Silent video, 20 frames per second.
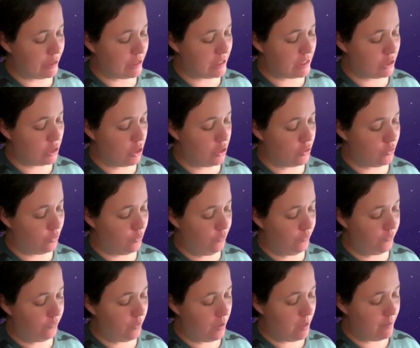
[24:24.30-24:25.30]
to start
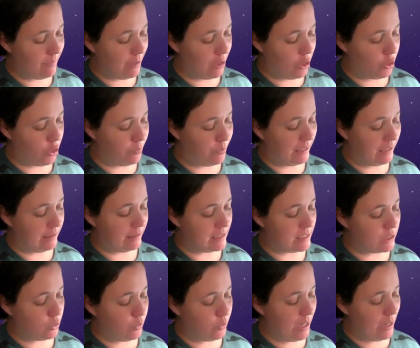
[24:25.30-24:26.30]
off by opening
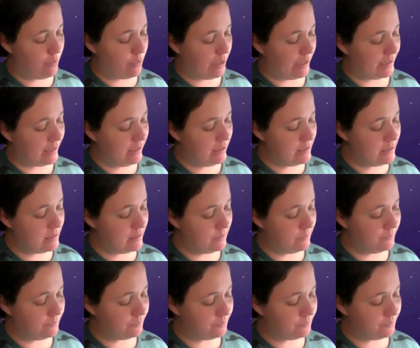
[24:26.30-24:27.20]
square brackets.